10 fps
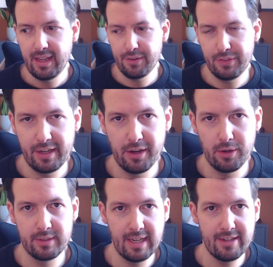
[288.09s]
If they
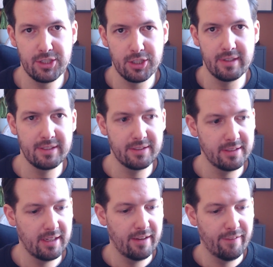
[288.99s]
know danger
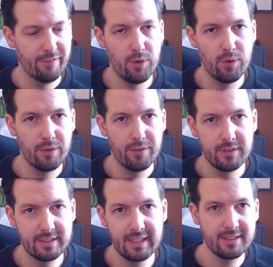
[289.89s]
is 4,
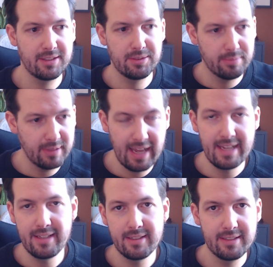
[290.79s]
6,
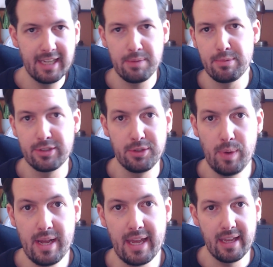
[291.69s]
8 segments
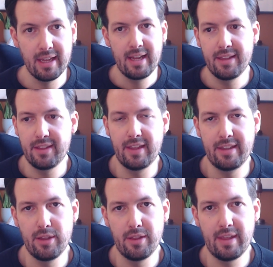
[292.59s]
away, then they
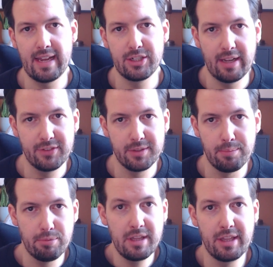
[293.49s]
know that they actually have some
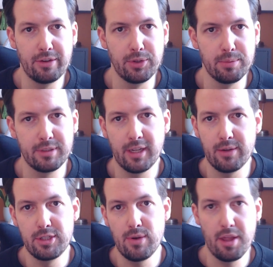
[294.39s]
breathing room to go
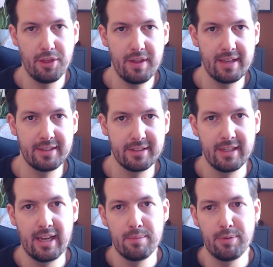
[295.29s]
and do other things
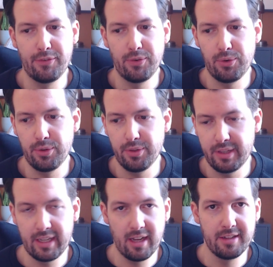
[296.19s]
before
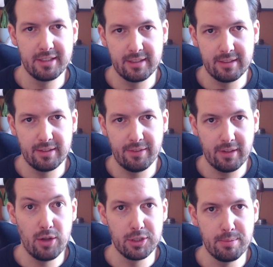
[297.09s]
the guards
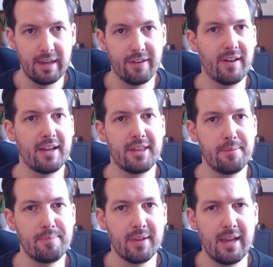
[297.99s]
ultimately find
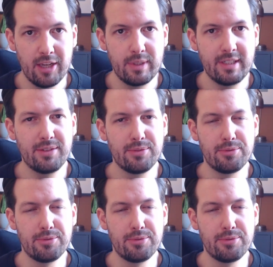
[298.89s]
them. which doesn't